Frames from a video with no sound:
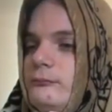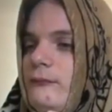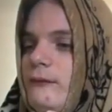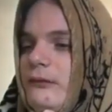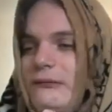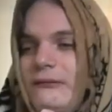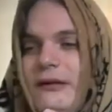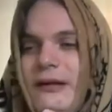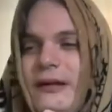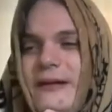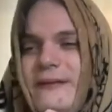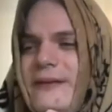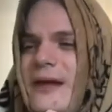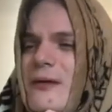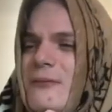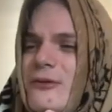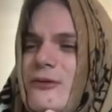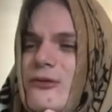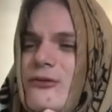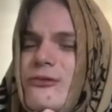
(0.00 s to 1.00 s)
Nah,
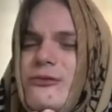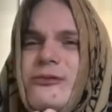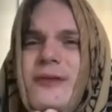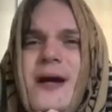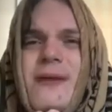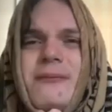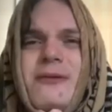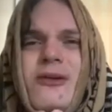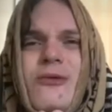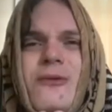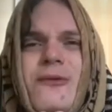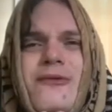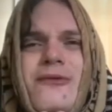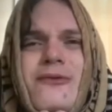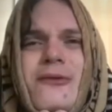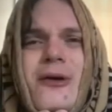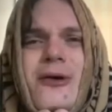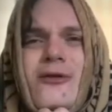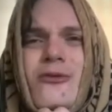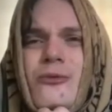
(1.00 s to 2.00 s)
this one's
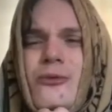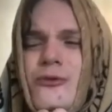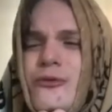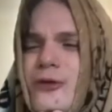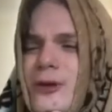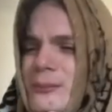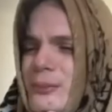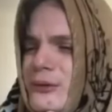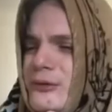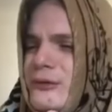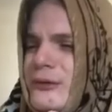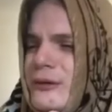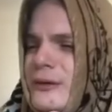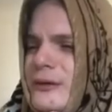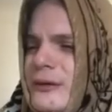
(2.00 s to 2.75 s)
nice. We'll skip it.